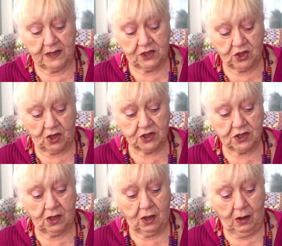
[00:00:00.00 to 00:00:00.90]
dot
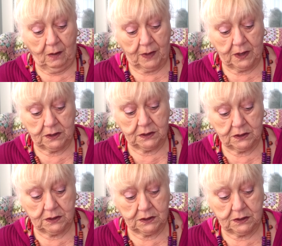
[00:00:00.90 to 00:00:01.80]
com.
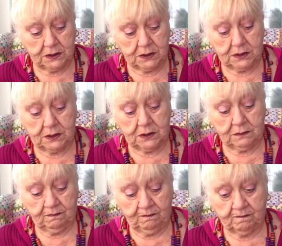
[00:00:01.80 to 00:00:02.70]

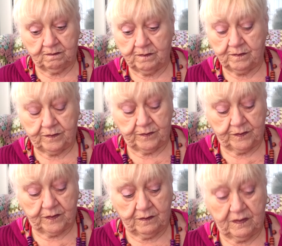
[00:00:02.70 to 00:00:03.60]
Hmm.
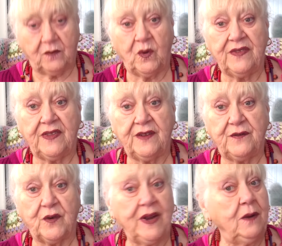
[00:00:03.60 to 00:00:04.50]
Whether they're
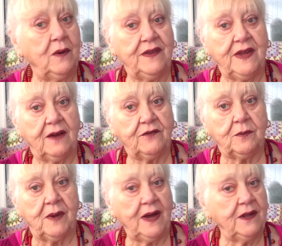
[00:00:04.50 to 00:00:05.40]
free, whether you have to
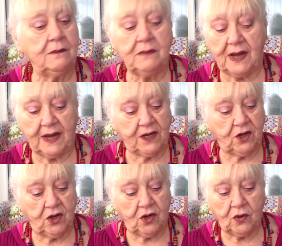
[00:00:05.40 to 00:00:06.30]
buy them, I
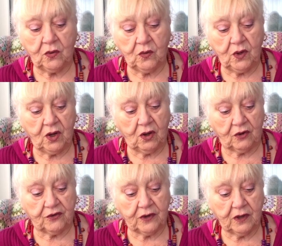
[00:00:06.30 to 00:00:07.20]
know
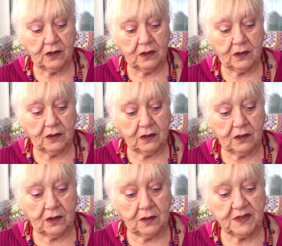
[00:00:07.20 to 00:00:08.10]
not.
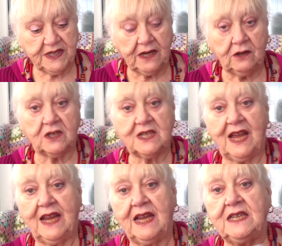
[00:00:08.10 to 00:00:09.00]
But it looks
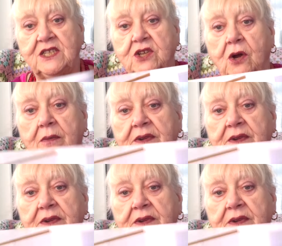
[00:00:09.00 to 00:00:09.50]
like it's top